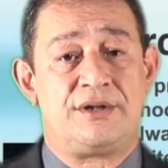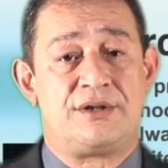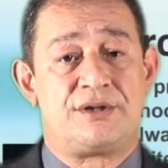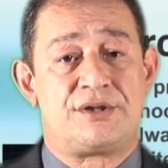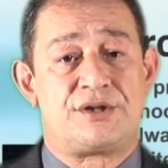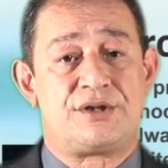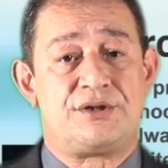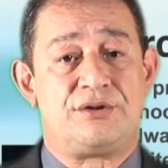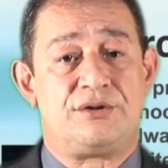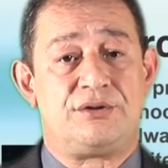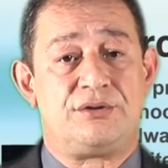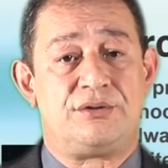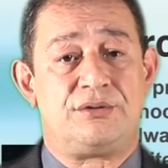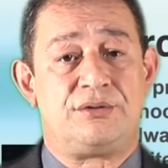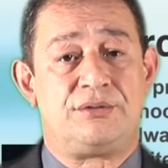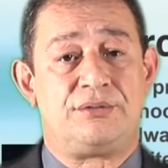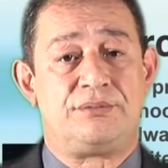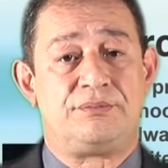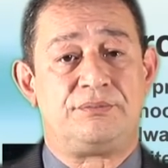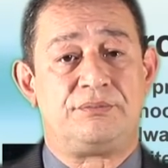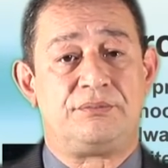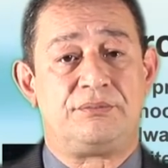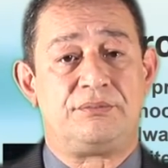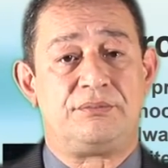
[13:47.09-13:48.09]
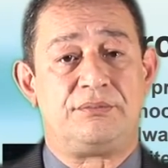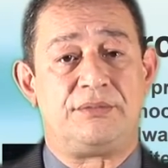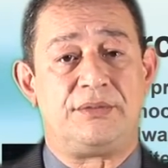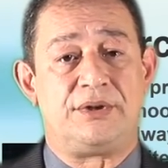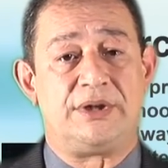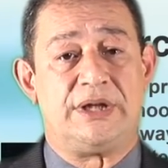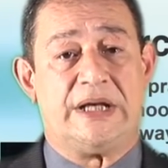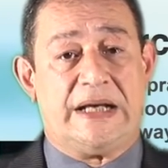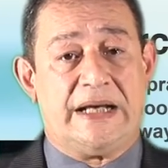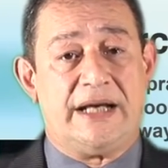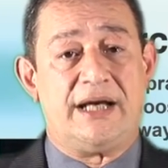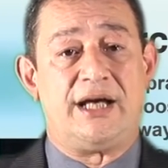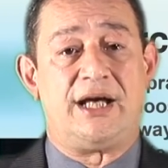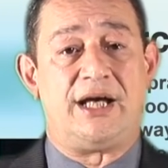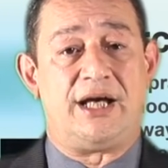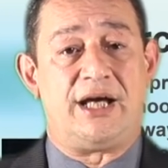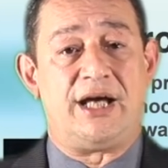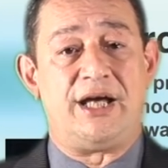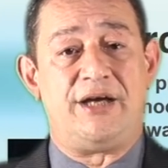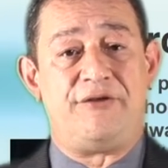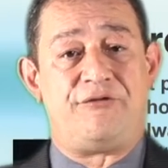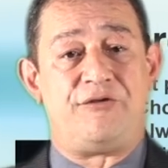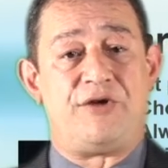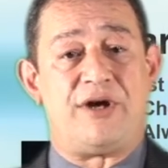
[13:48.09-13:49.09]
So
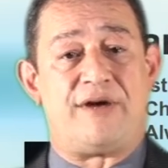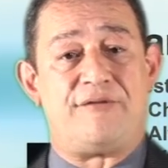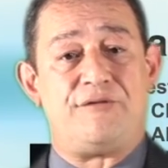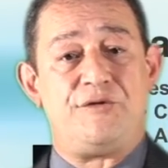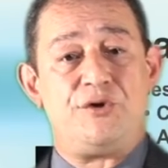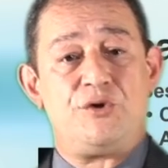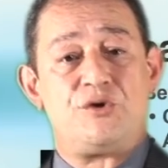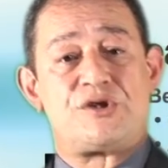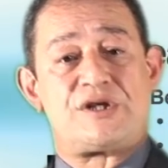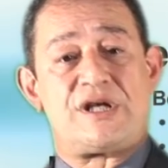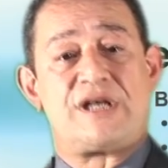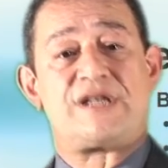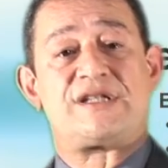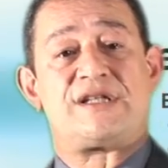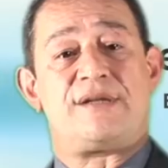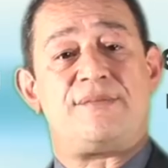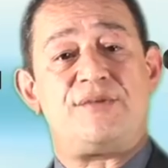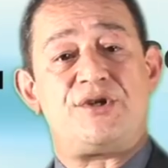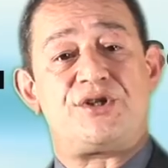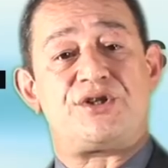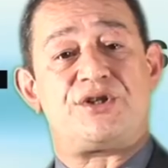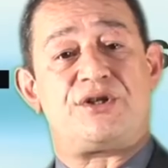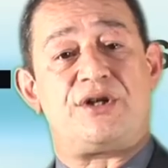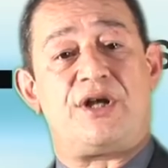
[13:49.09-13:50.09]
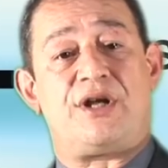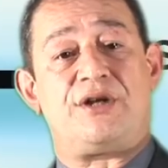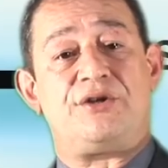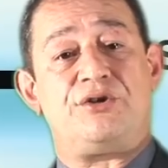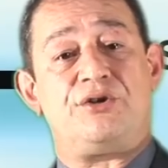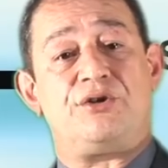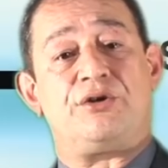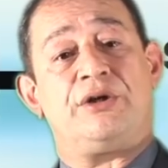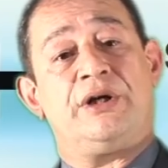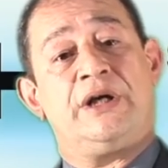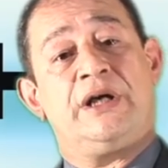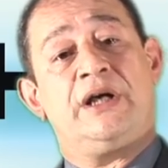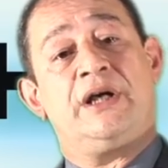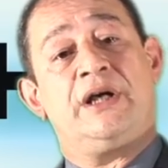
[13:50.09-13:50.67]
if you have used exhibition on your,